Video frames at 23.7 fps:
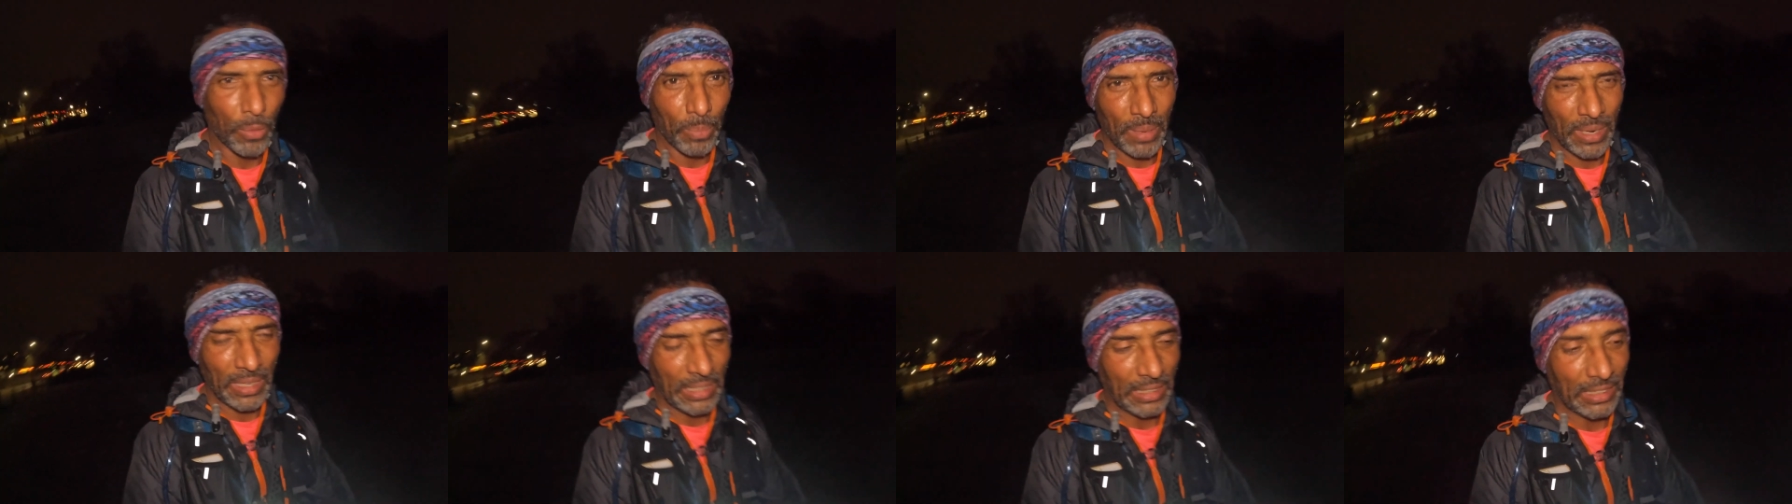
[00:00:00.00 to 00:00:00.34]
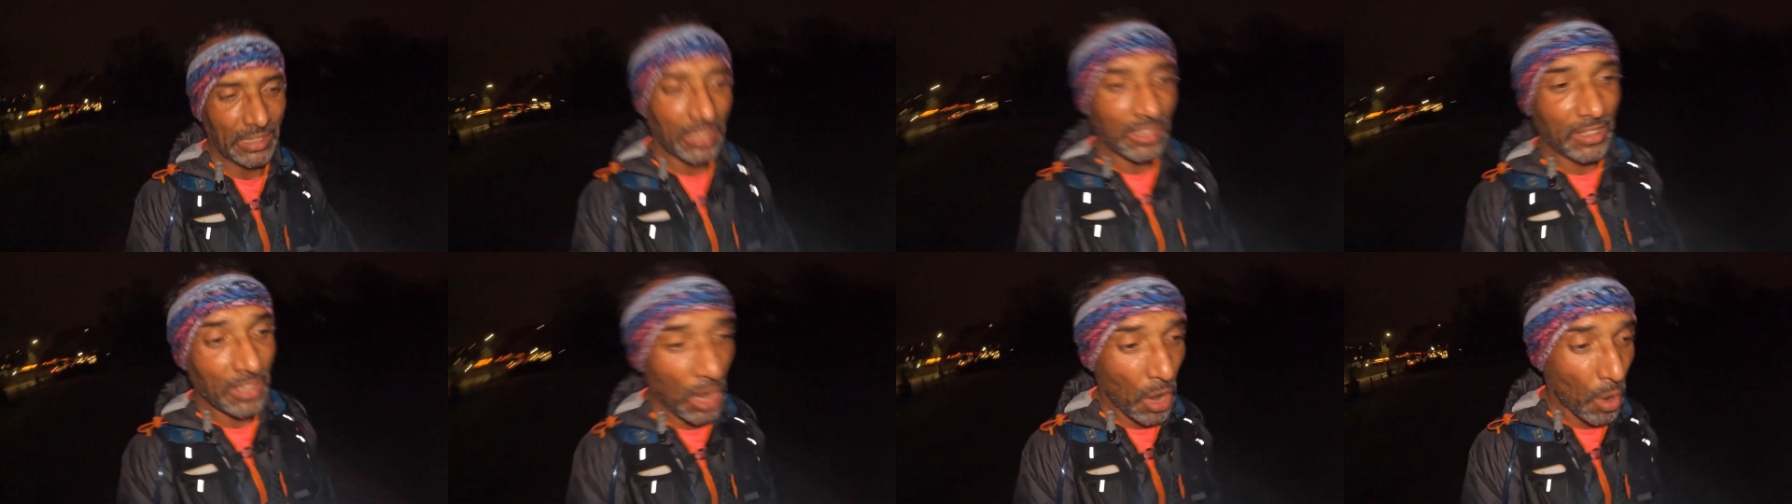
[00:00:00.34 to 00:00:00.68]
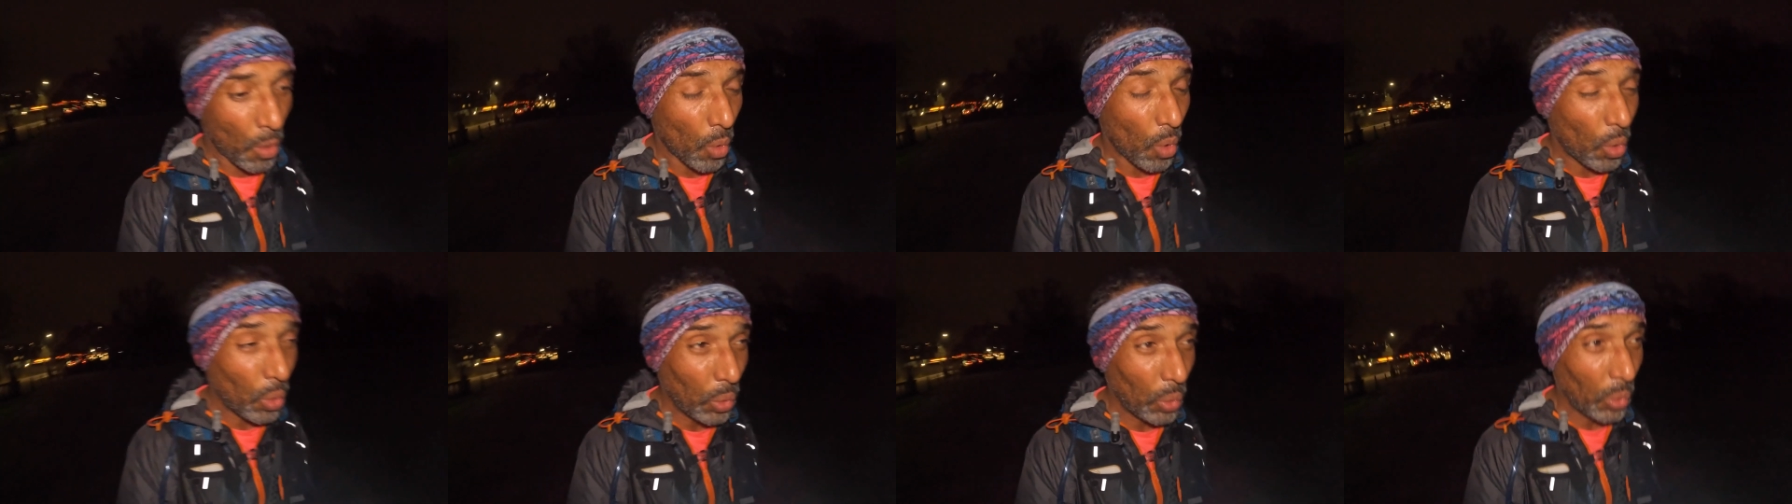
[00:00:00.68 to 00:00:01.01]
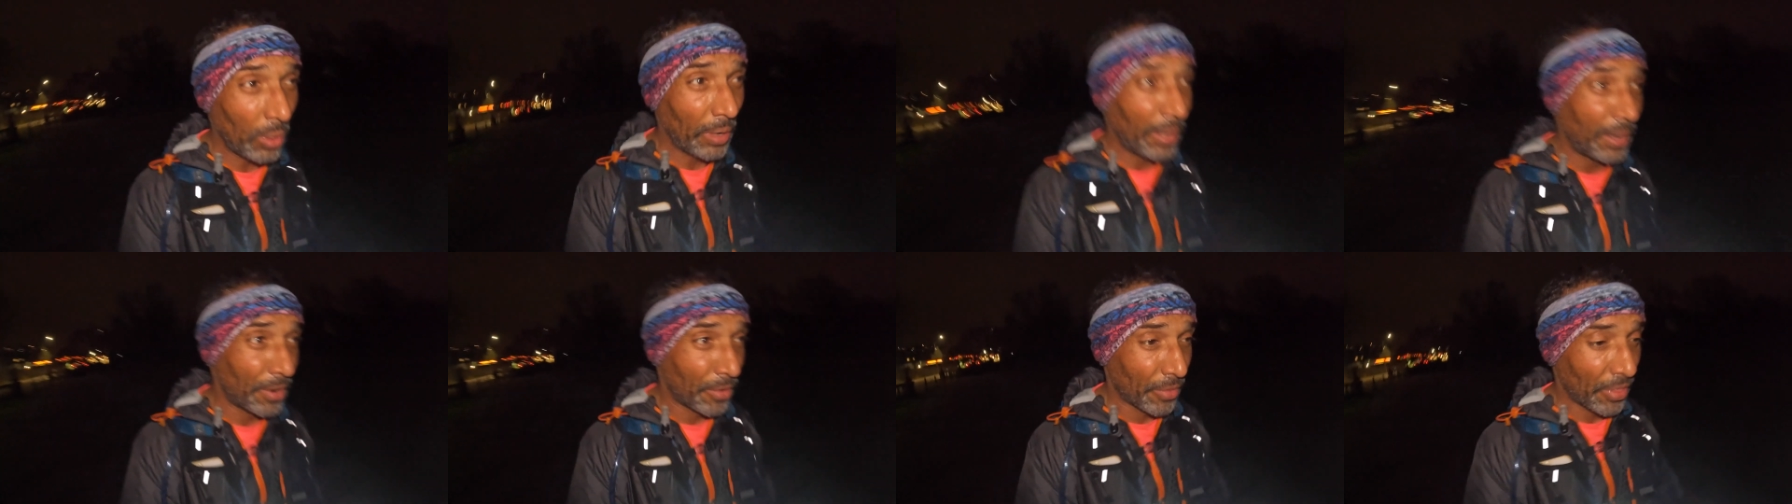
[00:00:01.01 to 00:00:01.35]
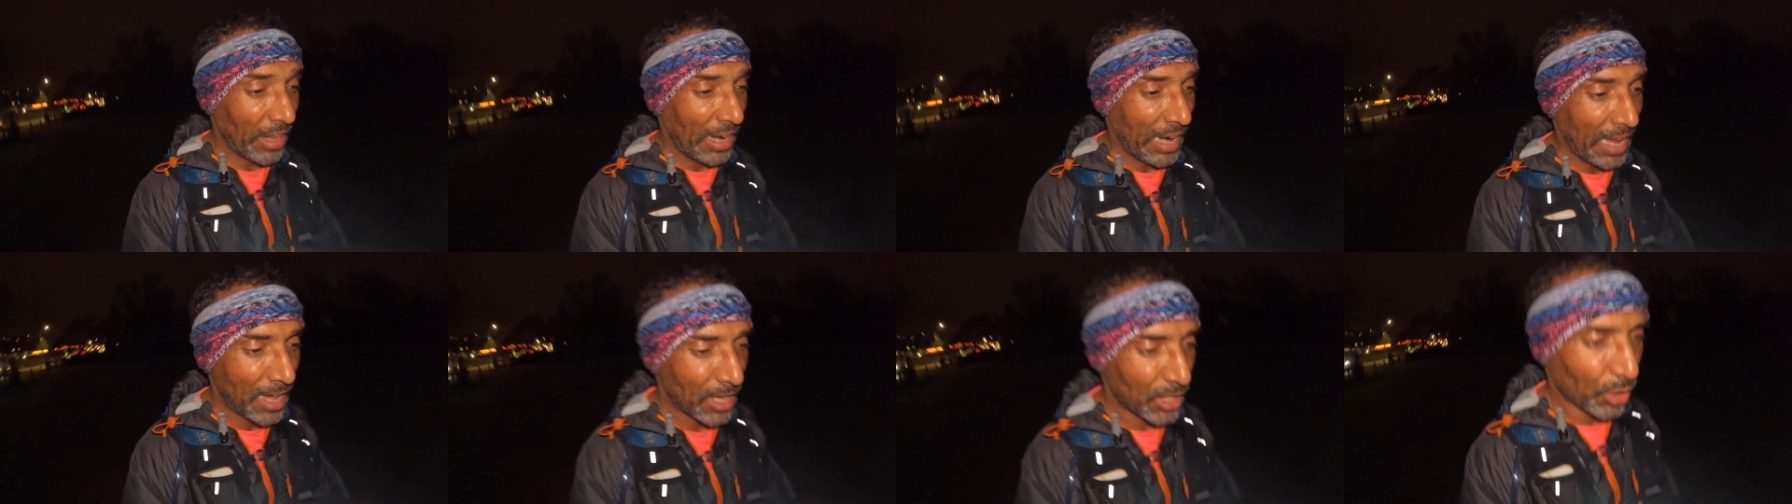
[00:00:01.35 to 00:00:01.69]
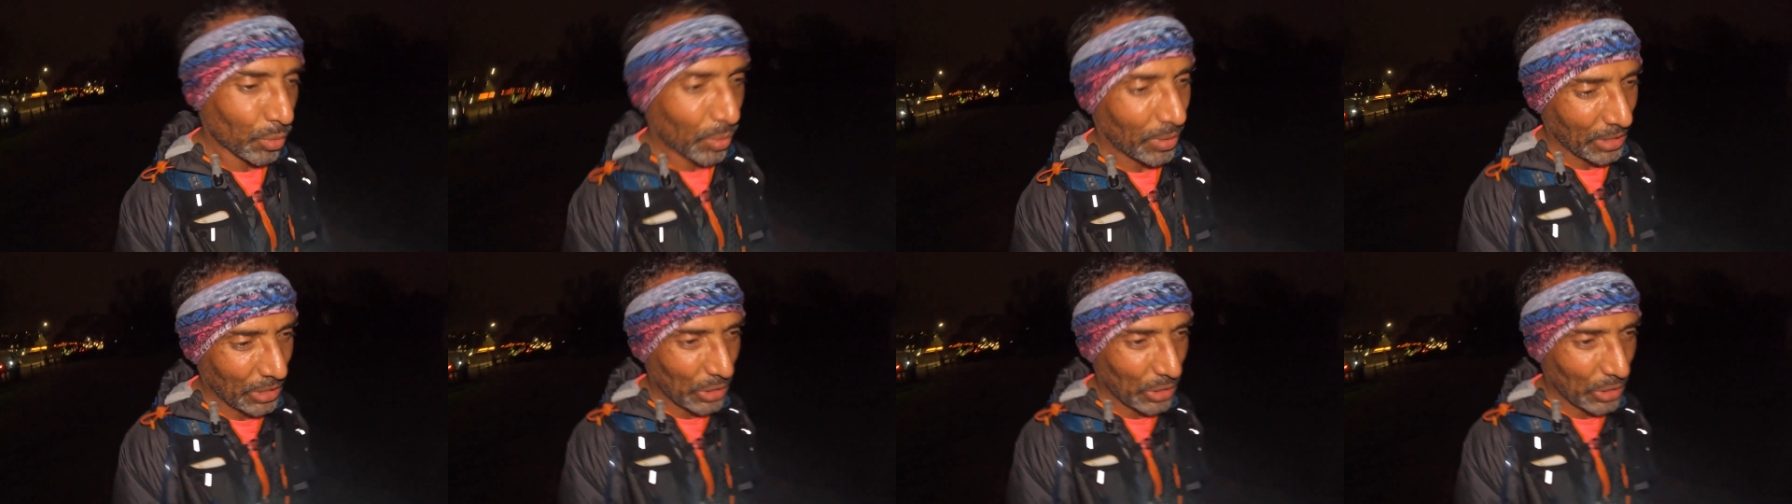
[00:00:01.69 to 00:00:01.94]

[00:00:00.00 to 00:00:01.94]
but I did go all in on the last one,